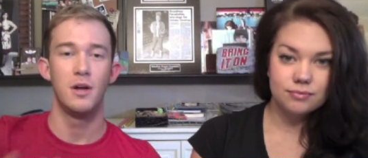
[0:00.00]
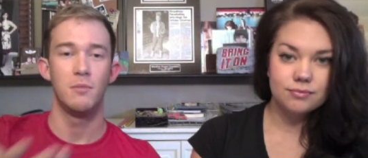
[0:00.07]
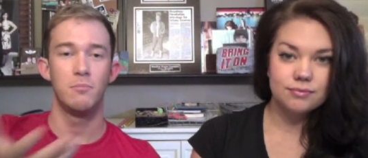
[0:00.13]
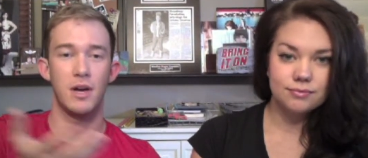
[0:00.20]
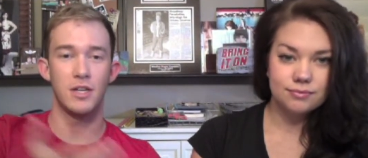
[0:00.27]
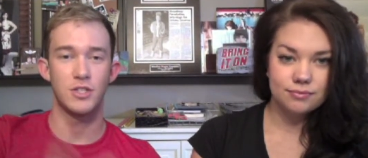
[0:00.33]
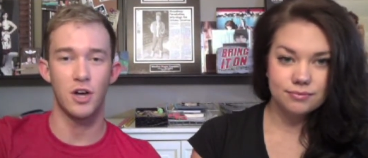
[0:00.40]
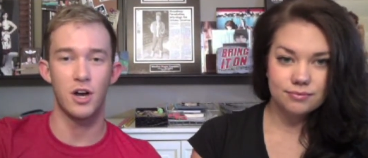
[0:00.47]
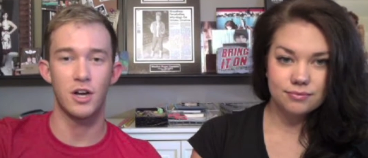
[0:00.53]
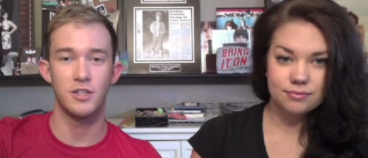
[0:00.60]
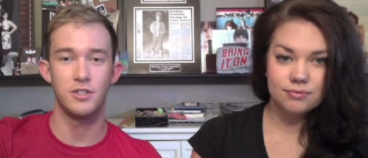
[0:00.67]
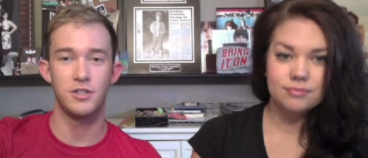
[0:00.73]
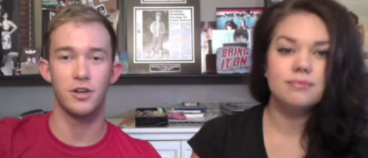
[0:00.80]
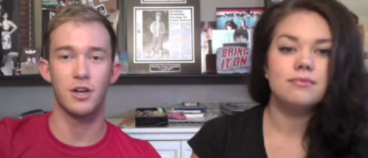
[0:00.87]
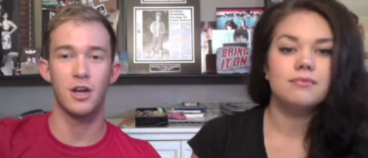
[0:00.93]
Speaker 1: by talking
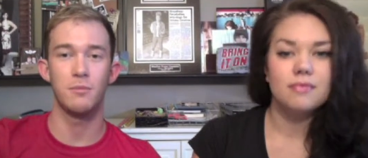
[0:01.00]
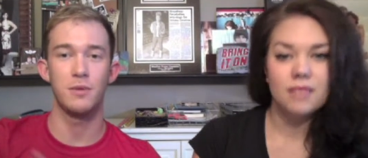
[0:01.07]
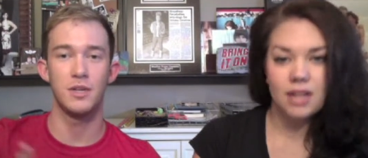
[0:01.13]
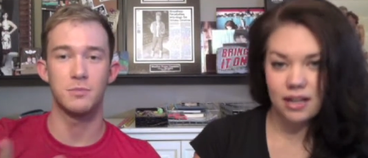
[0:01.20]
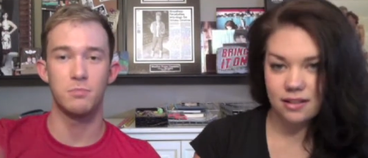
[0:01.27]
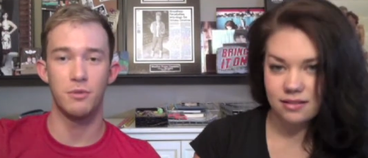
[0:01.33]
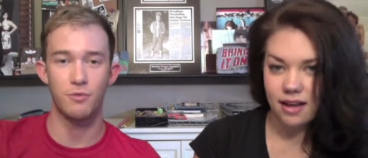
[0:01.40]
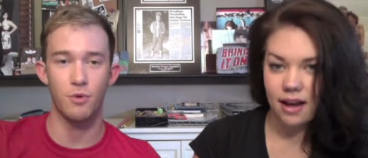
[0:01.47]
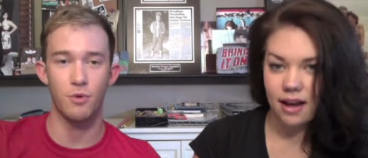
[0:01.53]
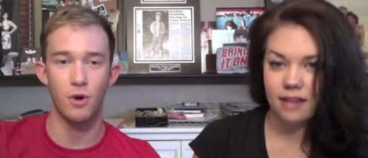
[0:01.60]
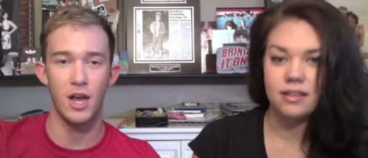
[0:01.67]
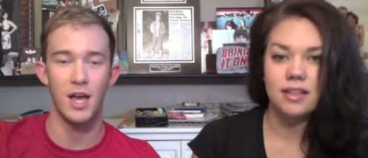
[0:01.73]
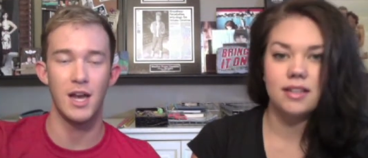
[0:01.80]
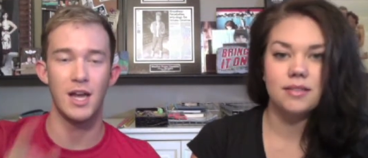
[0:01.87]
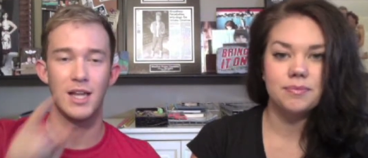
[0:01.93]
to your accompanist exactly.
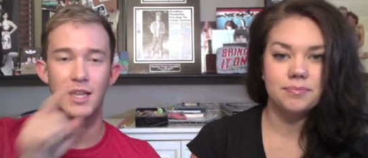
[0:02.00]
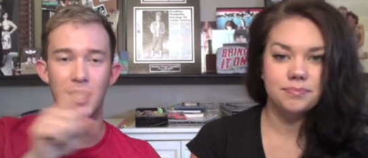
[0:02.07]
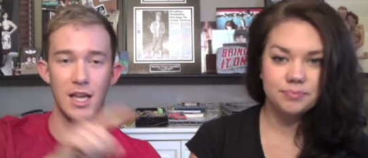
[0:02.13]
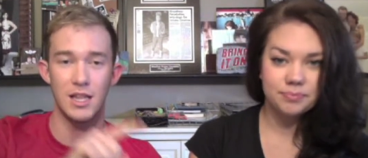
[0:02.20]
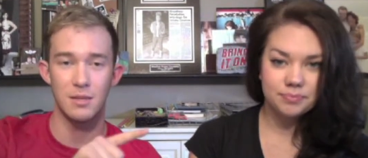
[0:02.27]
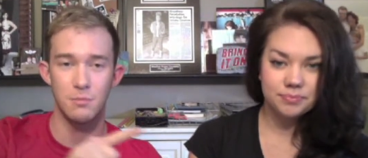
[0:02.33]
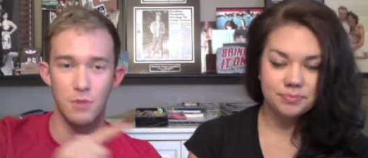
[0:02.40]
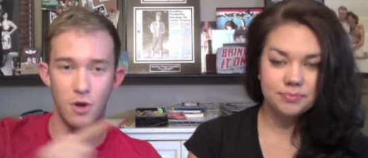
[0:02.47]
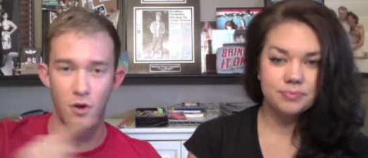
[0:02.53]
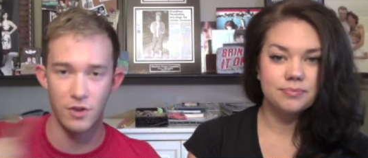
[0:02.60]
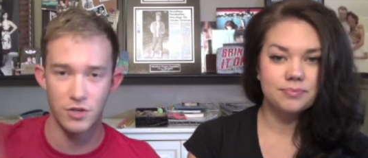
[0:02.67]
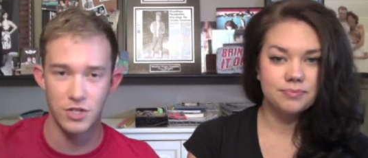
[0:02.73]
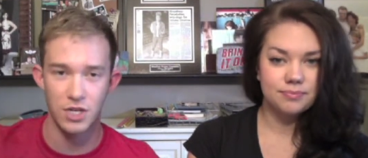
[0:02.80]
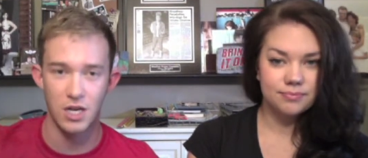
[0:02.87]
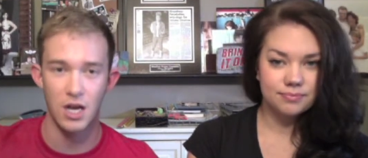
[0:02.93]
beforehand and letting them know there's
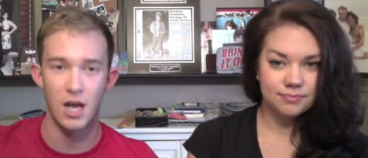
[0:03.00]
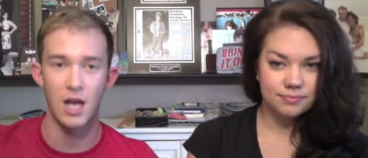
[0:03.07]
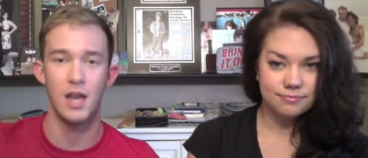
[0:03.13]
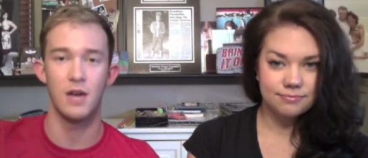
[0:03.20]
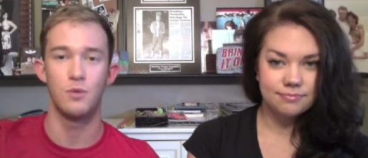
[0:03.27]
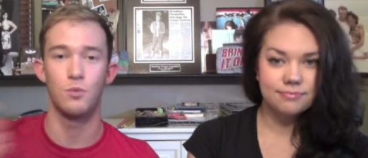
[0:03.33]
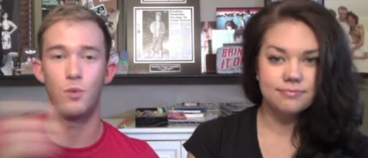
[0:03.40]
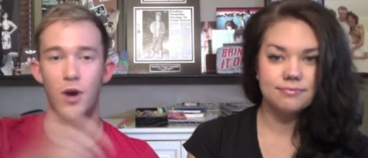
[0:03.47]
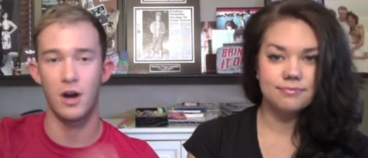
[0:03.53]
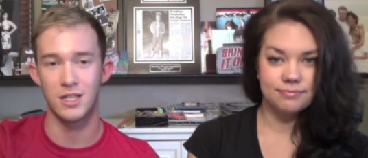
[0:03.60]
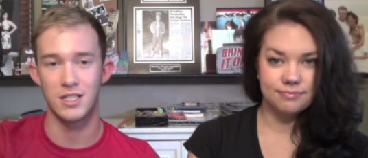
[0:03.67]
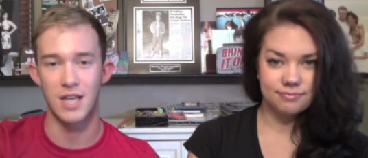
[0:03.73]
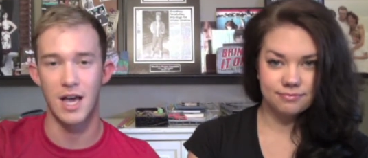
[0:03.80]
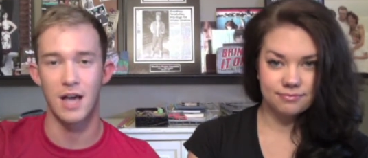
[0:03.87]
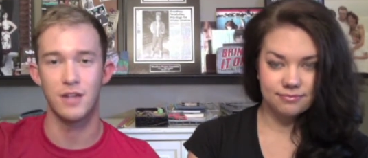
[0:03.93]
a cut and where it's
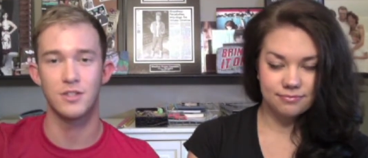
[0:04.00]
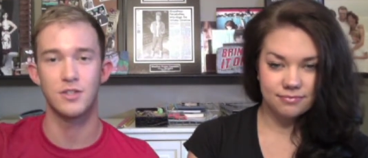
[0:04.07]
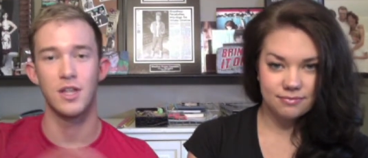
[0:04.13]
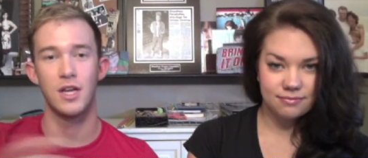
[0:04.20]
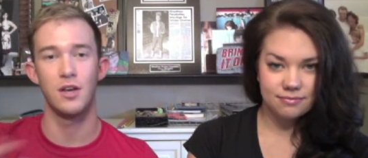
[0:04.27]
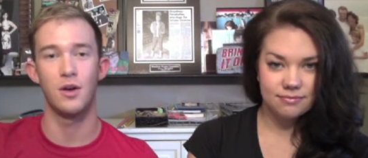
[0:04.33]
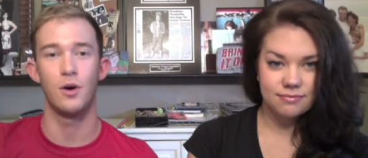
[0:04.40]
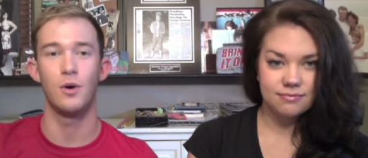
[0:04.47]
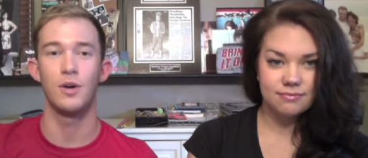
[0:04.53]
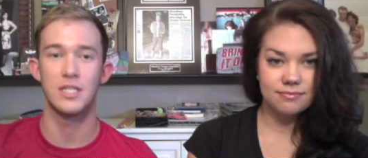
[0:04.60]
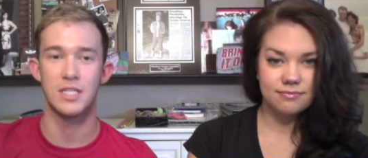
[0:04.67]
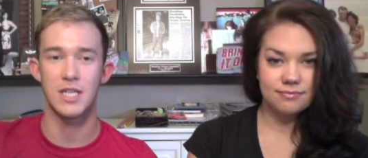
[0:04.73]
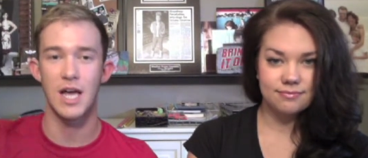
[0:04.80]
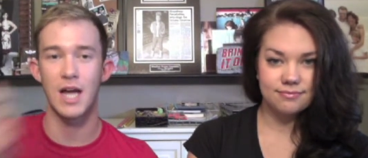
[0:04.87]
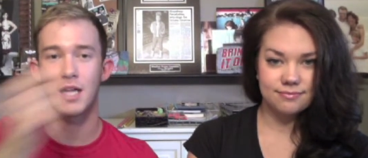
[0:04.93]
at. So they know
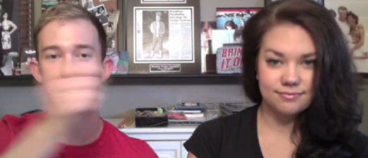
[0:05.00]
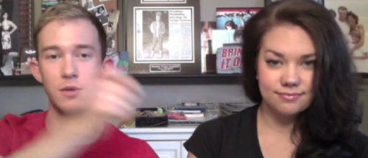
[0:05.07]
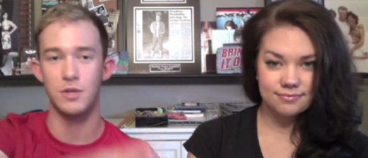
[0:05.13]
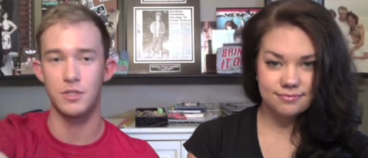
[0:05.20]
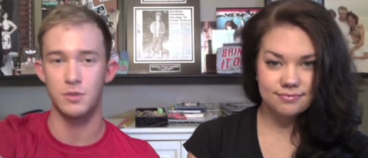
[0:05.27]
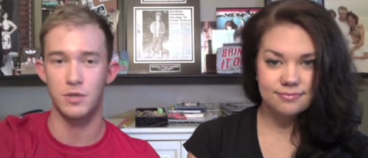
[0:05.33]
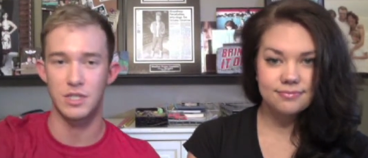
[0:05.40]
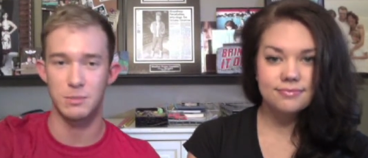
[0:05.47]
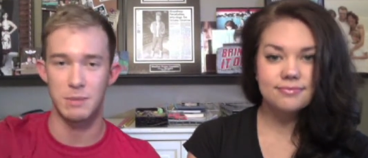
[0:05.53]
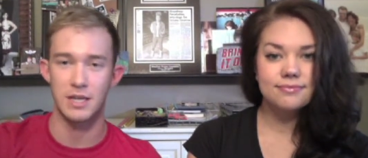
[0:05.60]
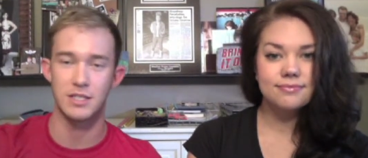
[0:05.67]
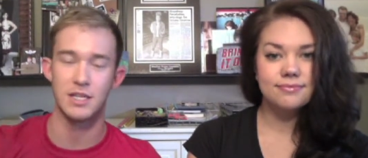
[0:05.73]
exactly when to expect